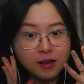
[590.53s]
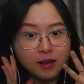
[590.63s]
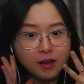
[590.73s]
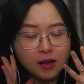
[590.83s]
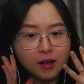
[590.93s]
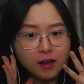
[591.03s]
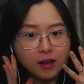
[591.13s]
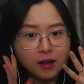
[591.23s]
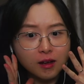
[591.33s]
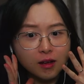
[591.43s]

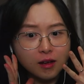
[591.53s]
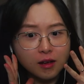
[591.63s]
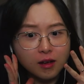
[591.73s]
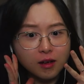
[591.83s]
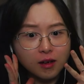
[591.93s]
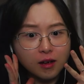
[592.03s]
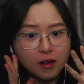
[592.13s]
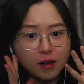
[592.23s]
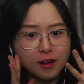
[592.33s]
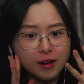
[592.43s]

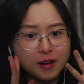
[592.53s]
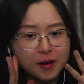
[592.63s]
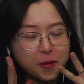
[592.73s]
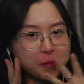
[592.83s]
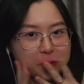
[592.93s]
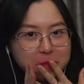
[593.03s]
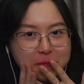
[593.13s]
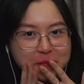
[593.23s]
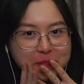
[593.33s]
No one is speaking in this clip.